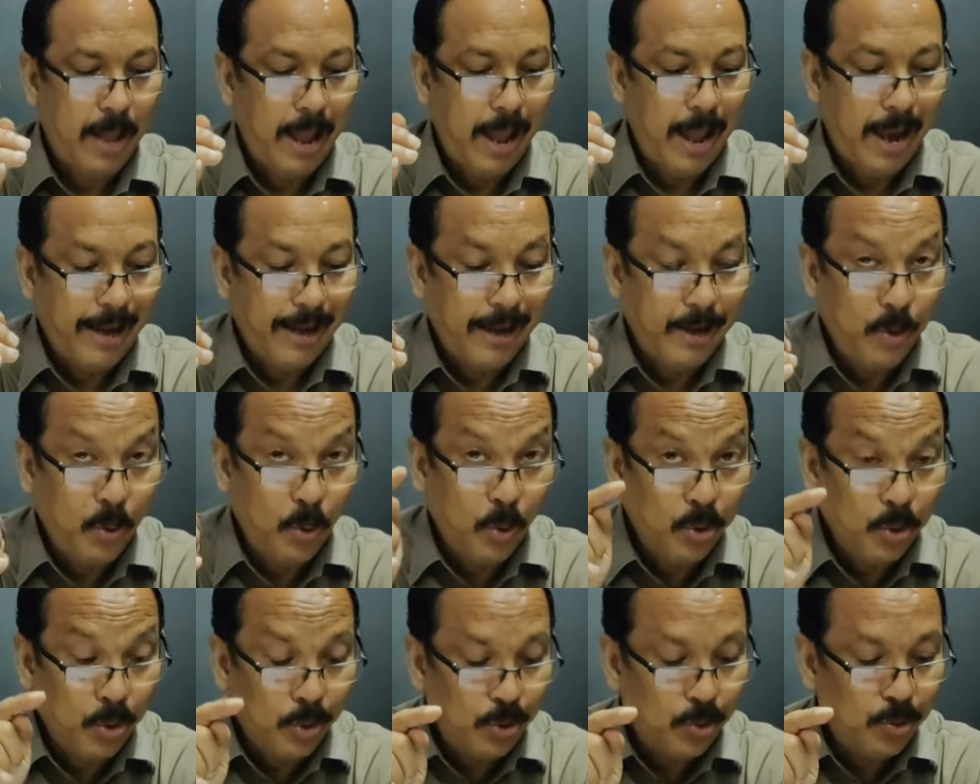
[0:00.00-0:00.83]
And he
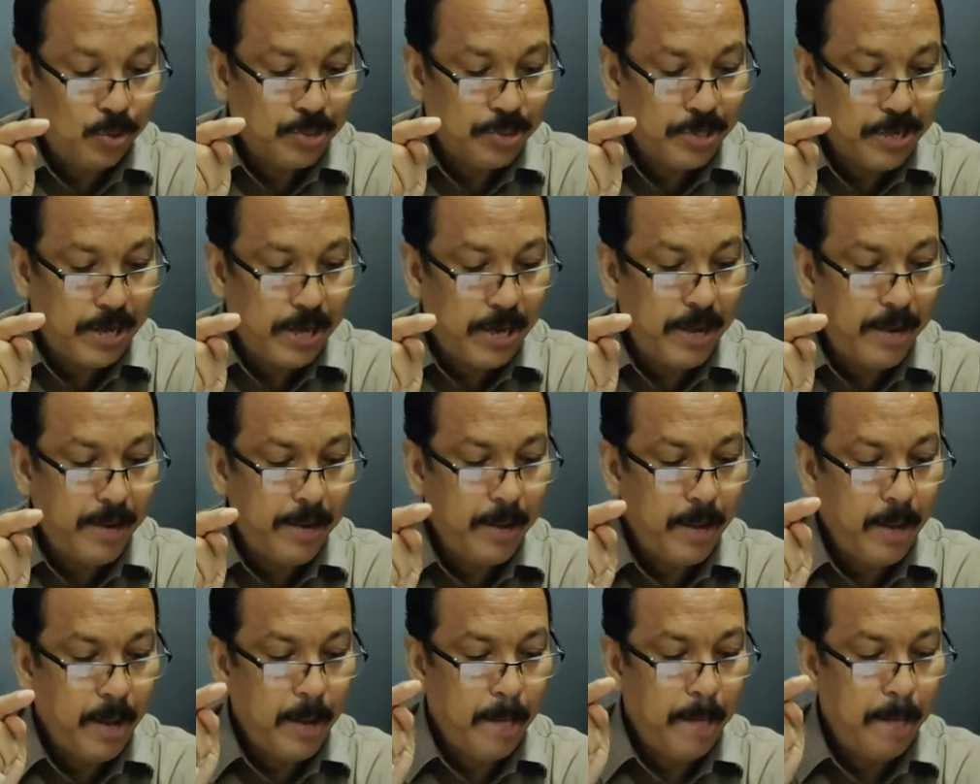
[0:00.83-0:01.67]
goes on to say,
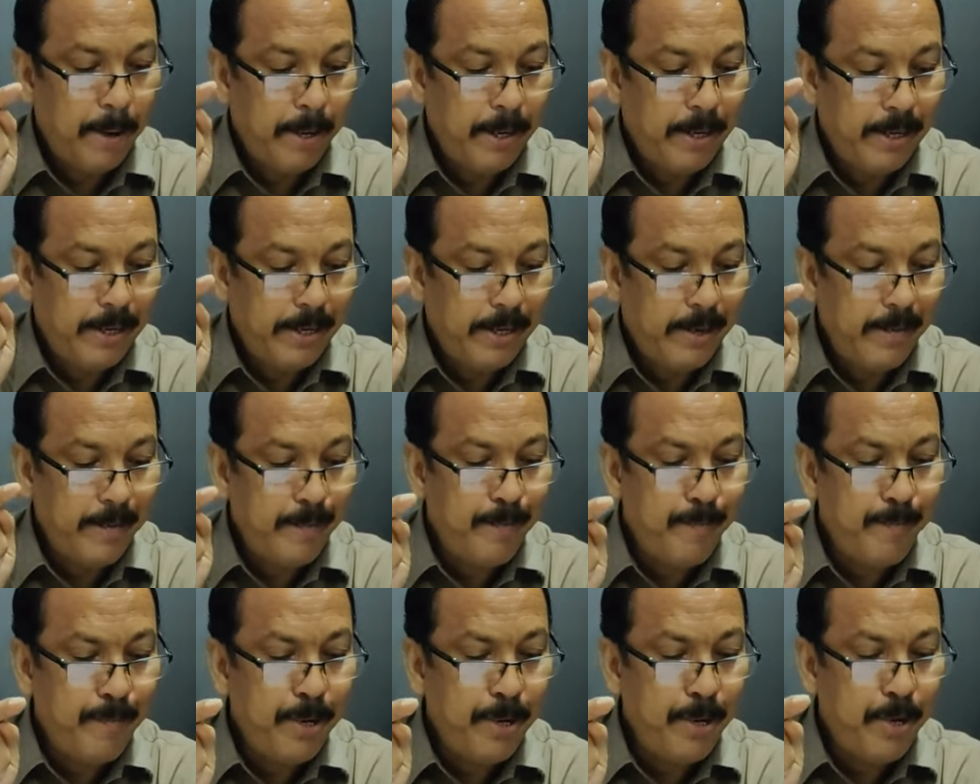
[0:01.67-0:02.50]
But
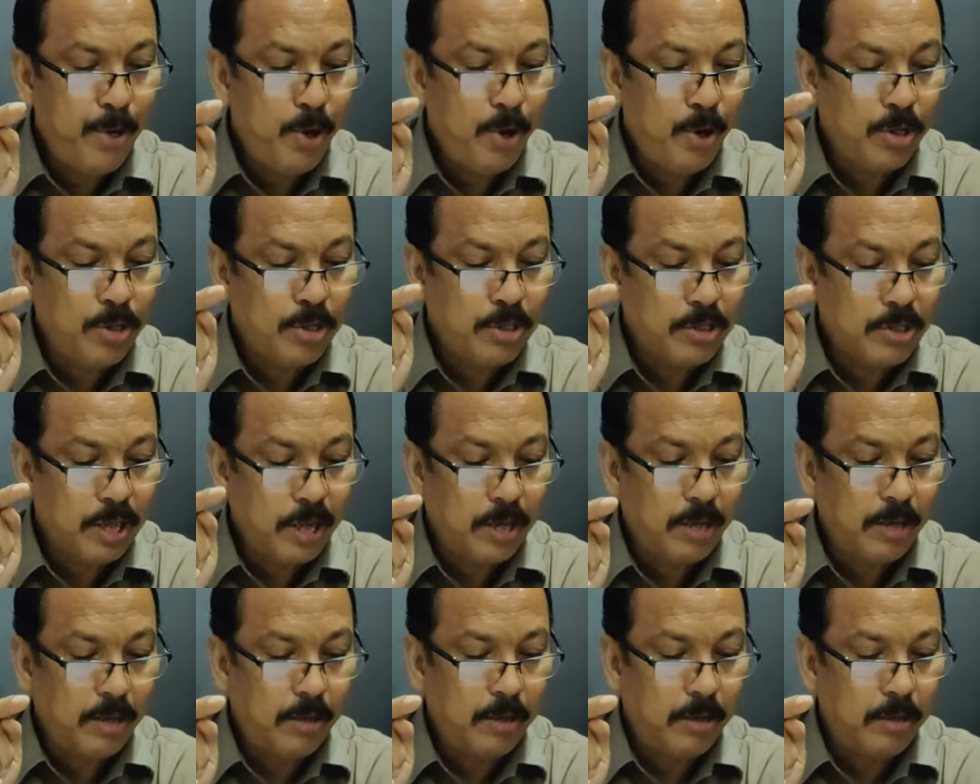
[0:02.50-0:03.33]
give me your
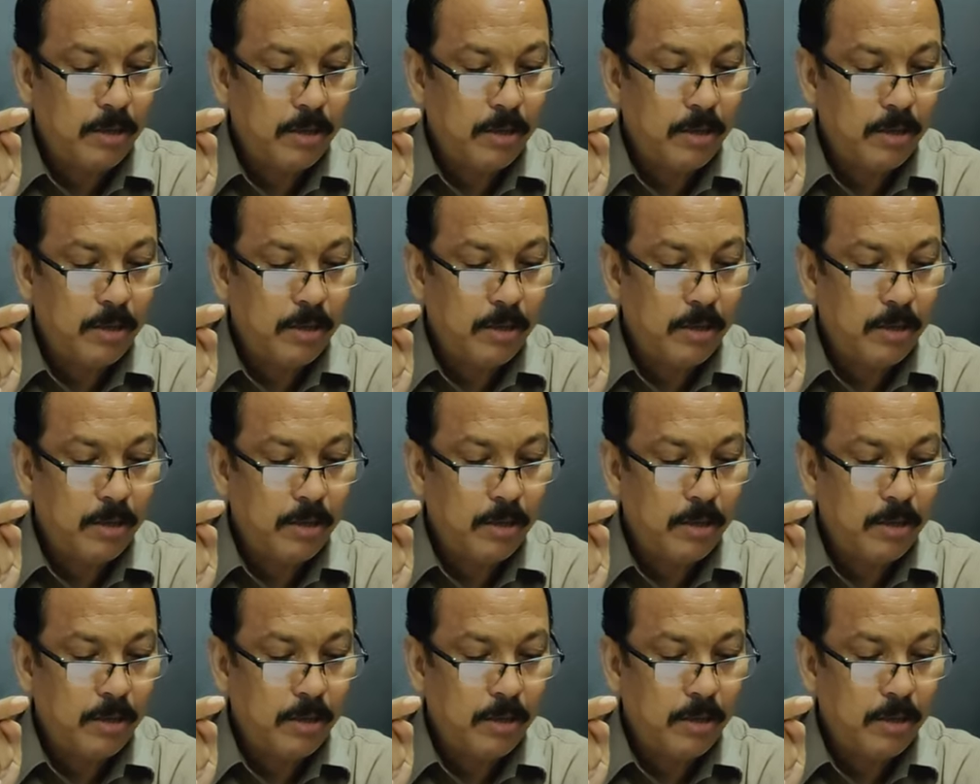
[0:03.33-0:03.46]
sun